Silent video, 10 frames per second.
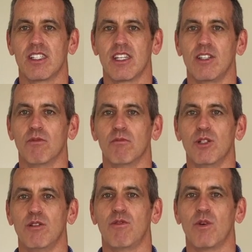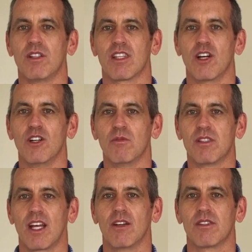is that you'll move once the home
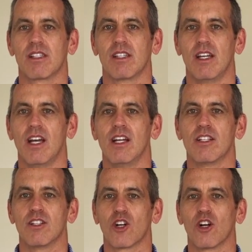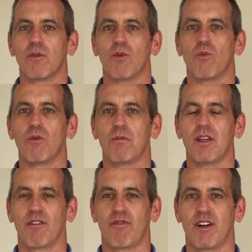sells, determine what would
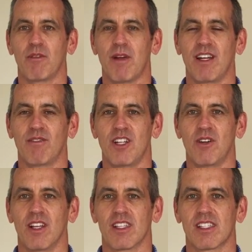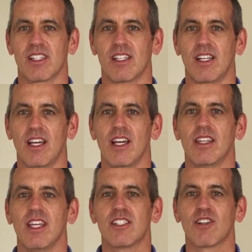be a fair amount of notice.
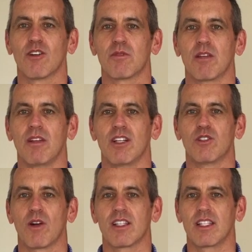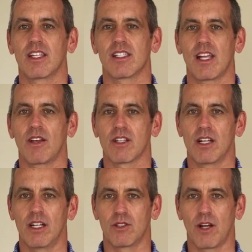These terms can be addressed in the sales
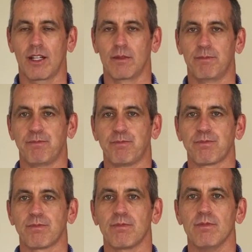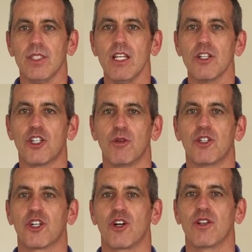contract to
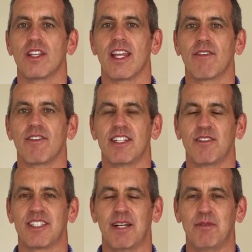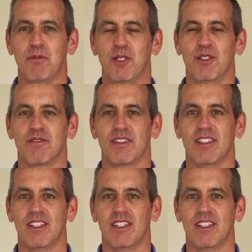ensure that they have enough time to move.